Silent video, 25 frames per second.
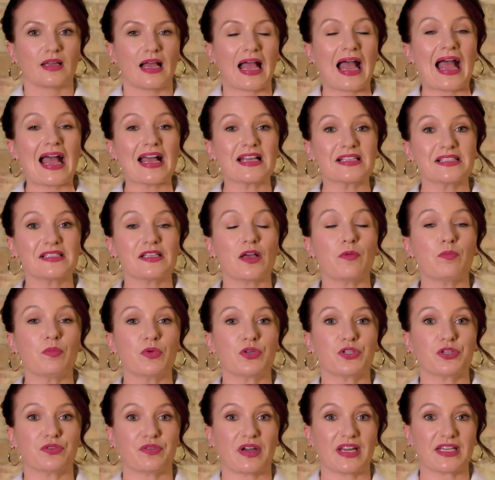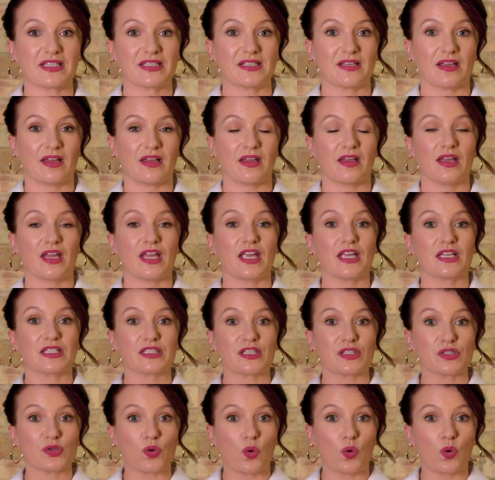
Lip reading: As a moderator, it is